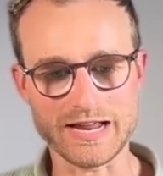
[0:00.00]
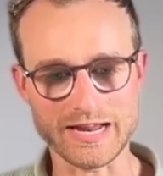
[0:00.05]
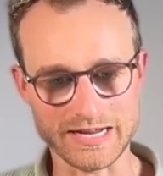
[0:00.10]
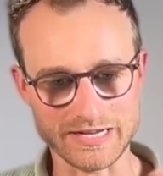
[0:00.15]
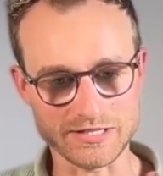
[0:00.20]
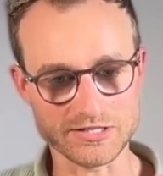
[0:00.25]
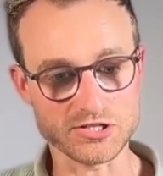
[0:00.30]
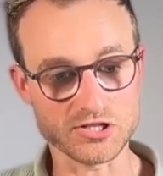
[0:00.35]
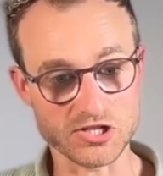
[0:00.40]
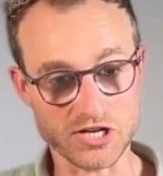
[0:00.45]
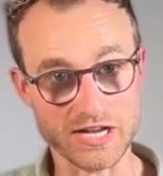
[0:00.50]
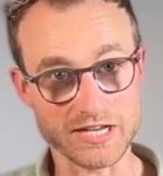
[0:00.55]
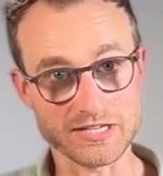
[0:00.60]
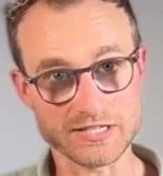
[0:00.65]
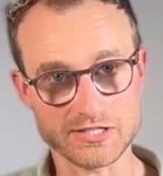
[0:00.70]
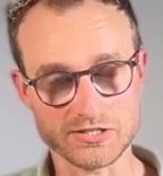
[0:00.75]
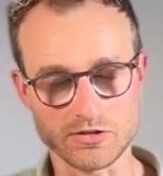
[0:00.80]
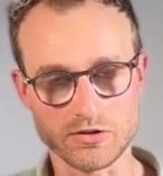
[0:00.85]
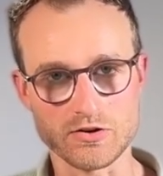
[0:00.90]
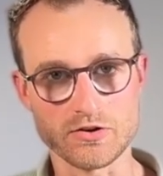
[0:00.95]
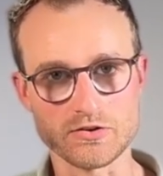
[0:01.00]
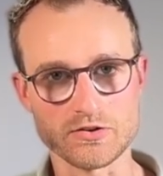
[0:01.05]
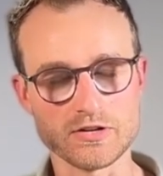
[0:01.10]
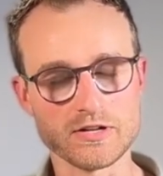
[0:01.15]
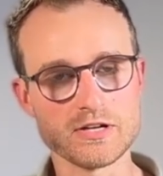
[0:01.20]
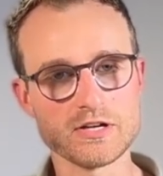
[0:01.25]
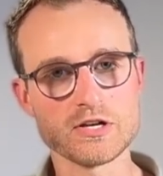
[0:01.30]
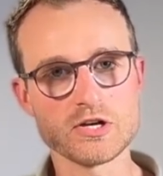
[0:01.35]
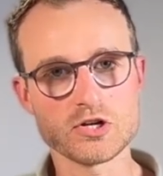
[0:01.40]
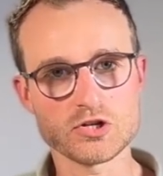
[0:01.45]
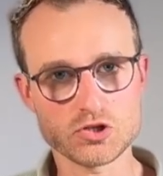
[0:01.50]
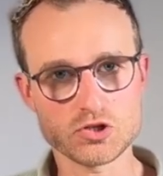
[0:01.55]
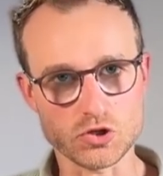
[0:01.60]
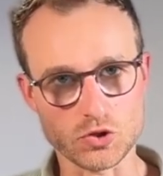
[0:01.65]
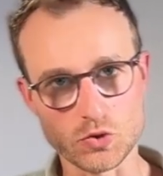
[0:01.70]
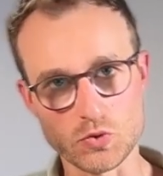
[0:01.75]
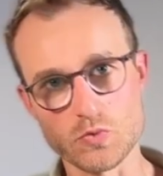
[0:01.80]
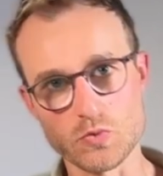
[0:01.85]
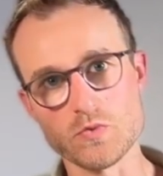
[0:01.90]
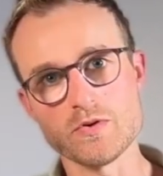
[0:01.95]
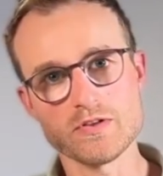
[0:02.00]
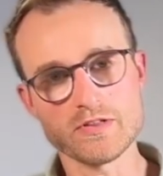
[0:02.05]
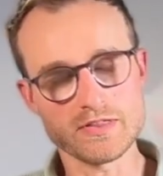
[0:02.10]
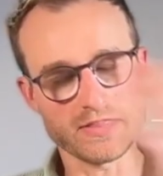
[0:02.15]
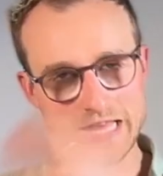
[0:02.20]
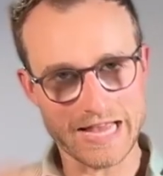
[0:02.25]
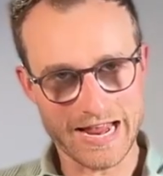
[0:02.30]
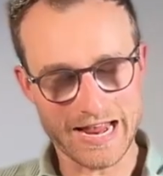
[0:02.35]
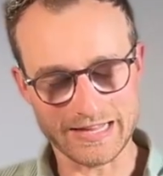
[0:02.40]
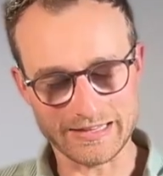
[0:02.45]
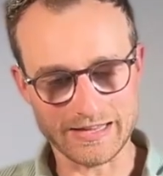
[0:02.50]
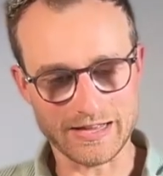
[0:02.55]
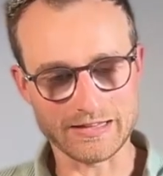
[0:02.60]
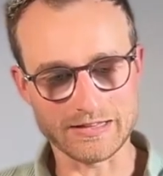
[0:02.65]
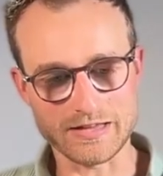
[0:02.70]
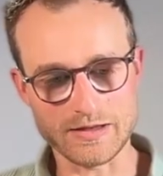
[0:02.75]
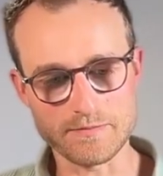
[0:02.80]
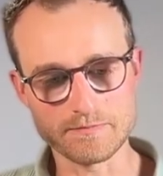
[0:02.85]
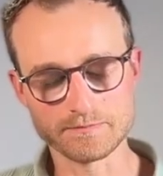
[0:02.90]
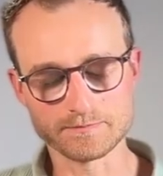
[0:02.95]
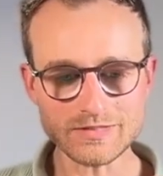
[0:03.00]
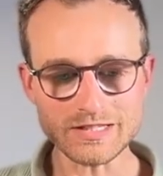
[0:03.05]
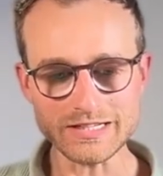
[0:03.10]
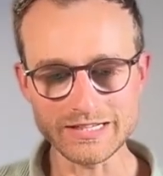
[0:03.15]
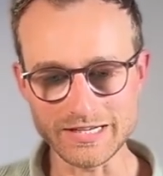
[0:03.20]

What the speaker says: as JSON to the LLM.